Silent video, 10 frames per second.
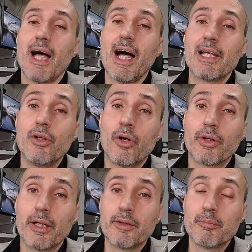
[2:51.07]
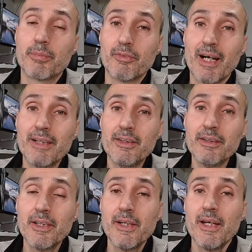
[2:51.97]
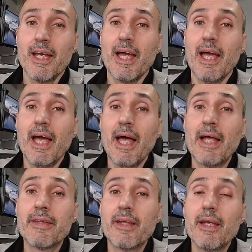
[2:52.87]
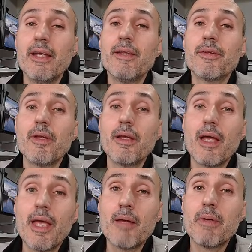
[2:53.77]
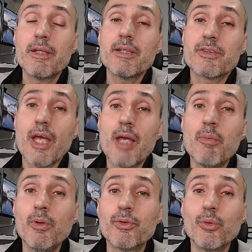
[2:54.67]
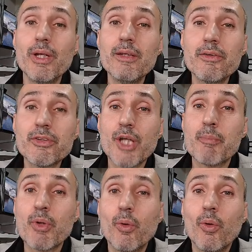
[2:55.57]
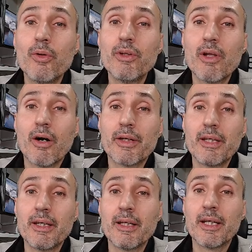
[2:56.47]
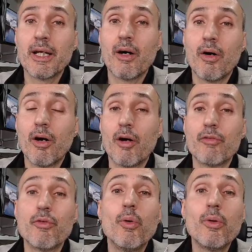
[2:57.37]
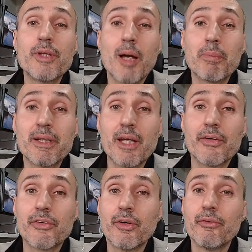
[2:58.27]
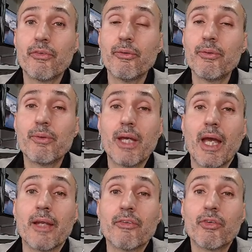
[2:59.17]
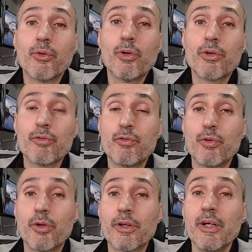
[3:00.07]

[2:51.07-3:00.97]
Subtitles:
iLogged provider, and it is able to intercept all the logging of all the applications so you can store for